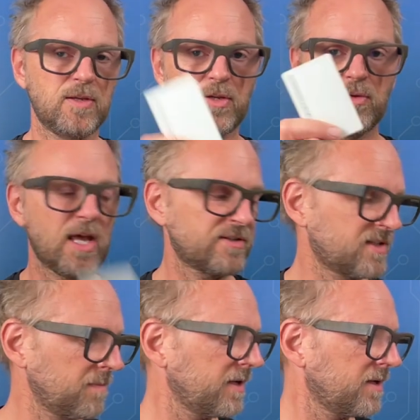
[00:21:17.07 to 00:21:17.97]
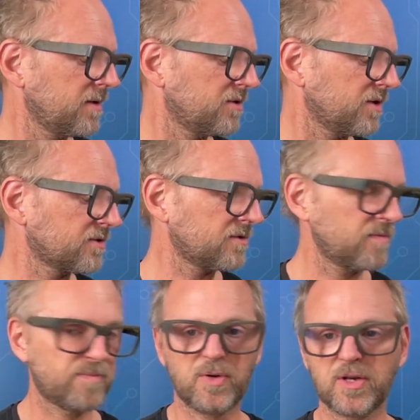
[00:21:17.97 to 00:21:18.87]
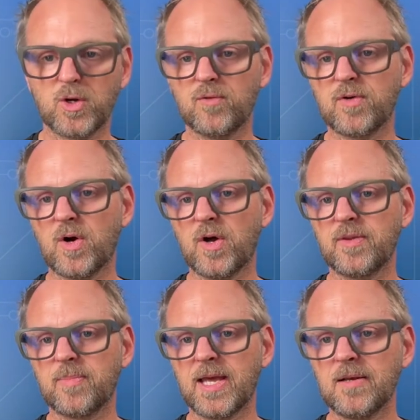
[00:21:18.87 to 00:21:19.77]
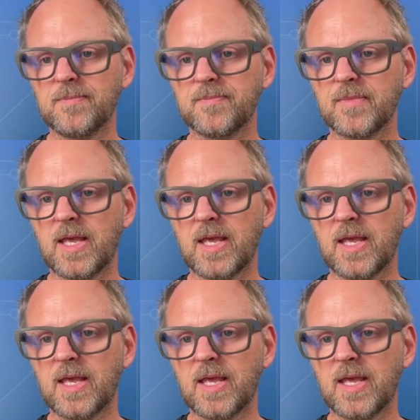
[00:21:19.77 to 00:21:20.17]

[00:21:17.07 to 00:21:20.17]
You can simply just put it over on the panel